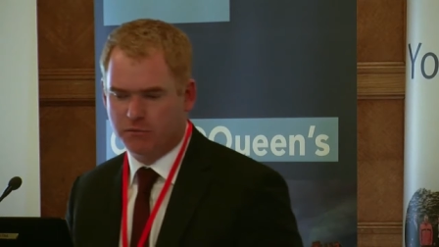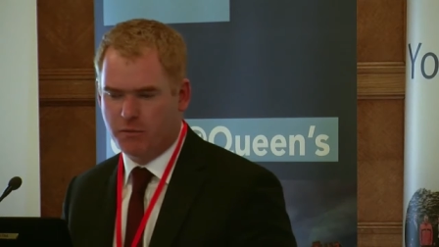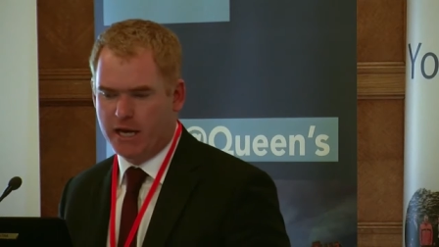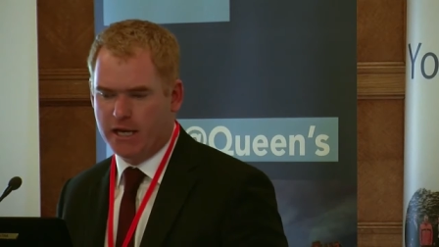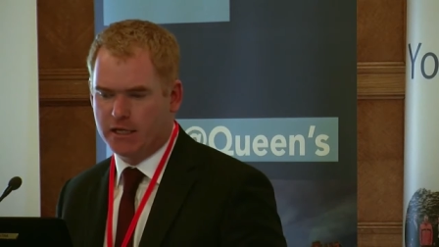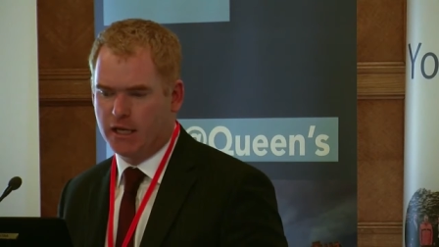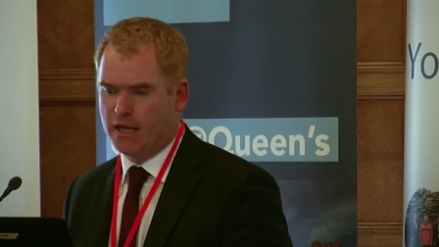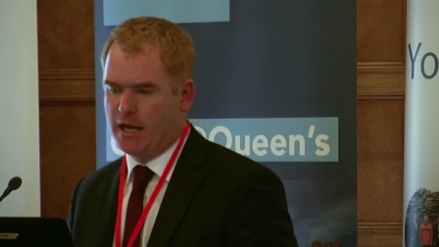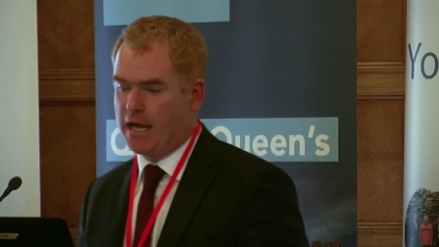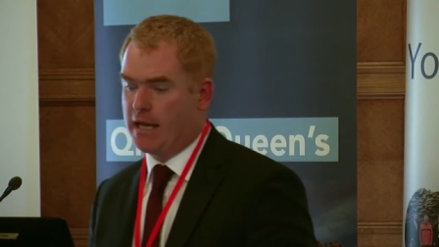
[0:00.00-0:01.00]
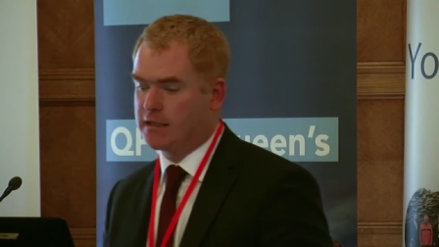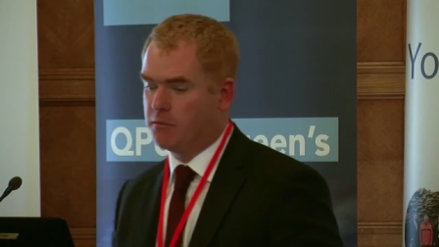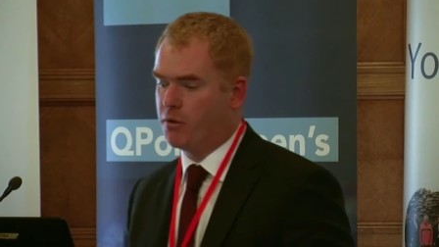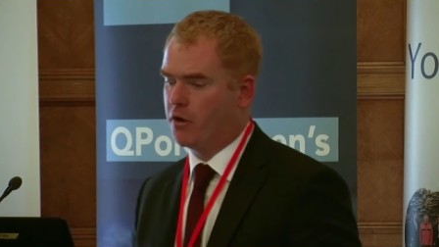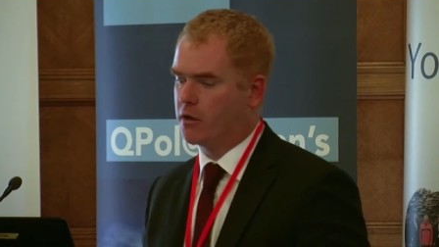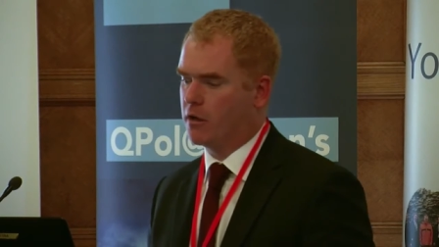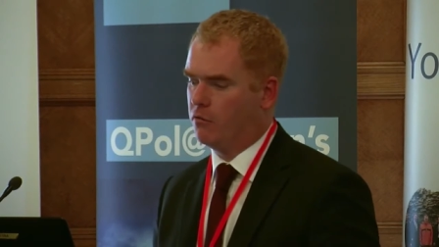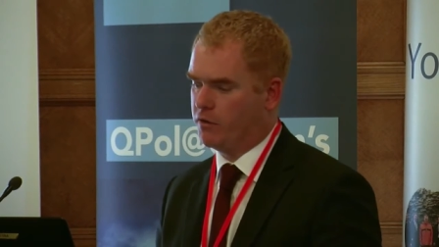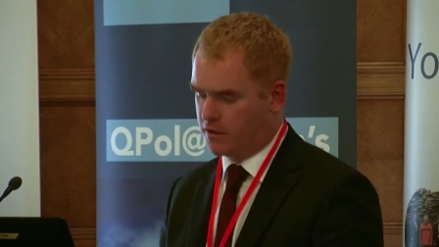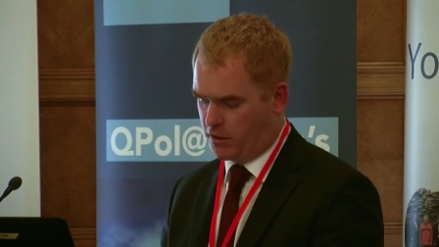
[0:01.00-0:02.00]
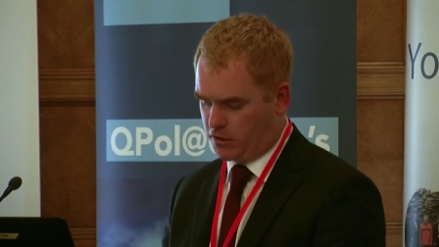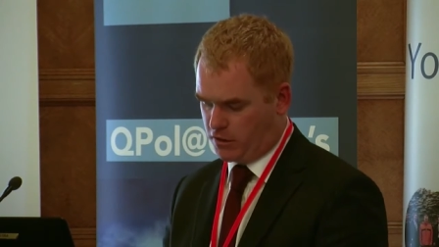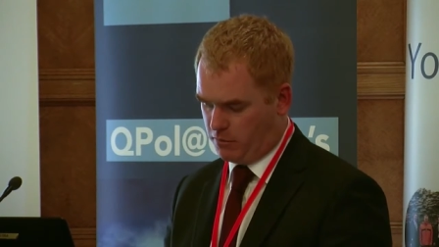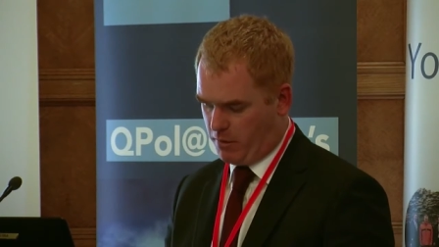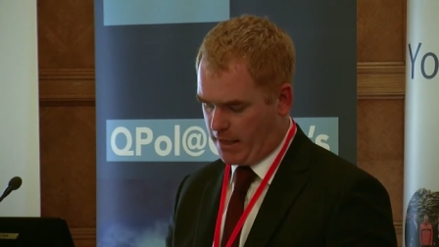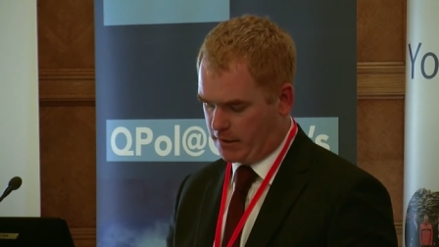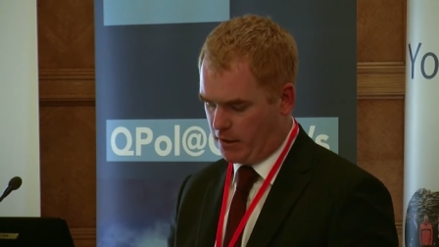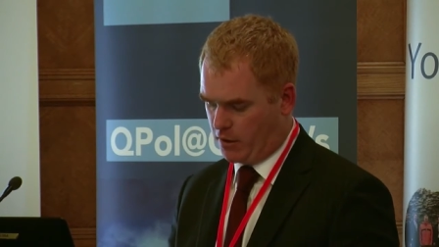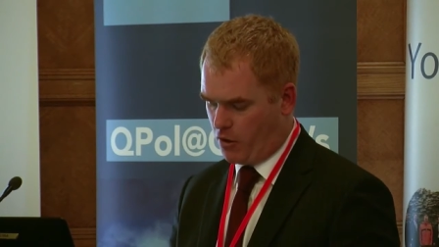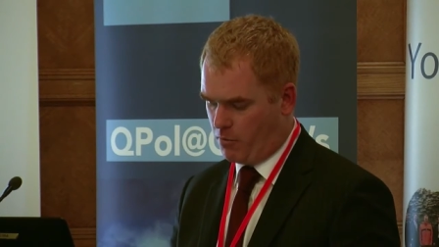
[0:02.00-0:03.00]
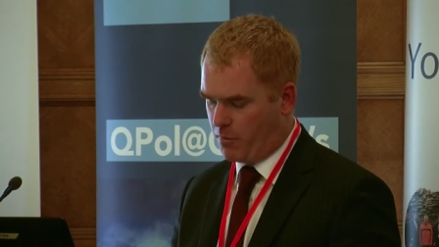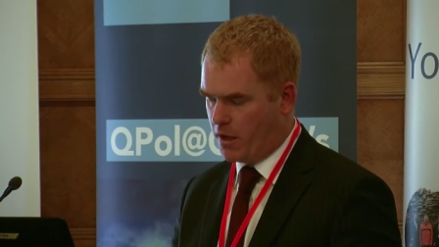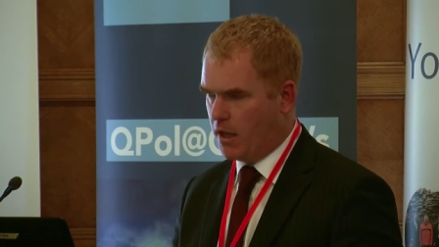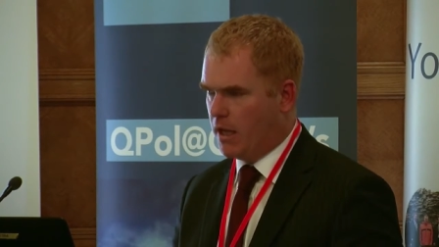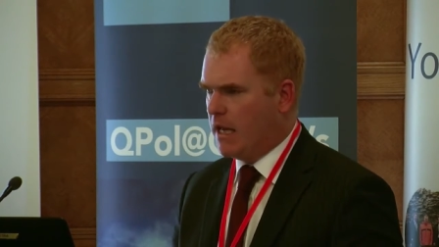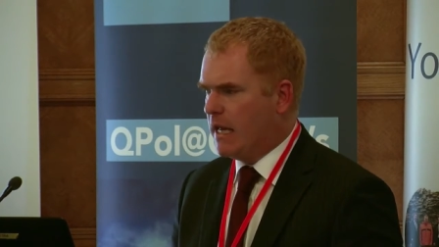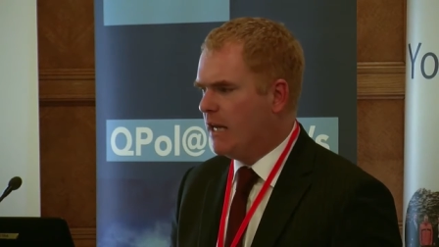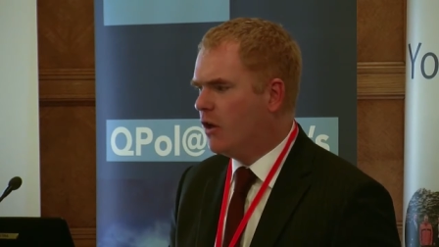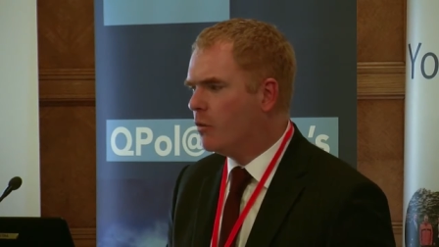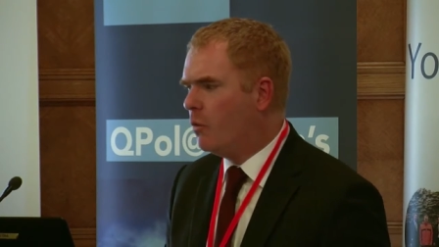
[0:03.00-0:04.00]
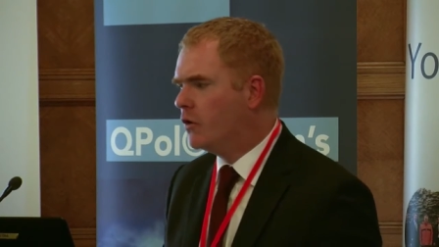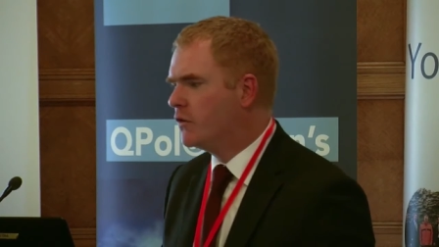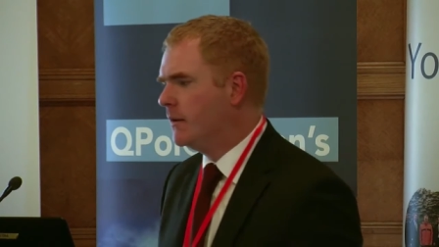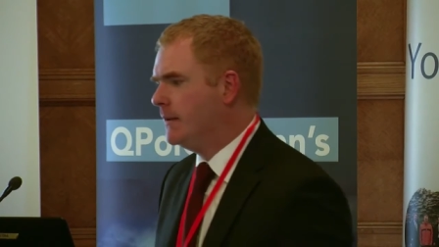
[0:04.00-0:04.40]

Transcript: made and has empirical research to back that up. In other words,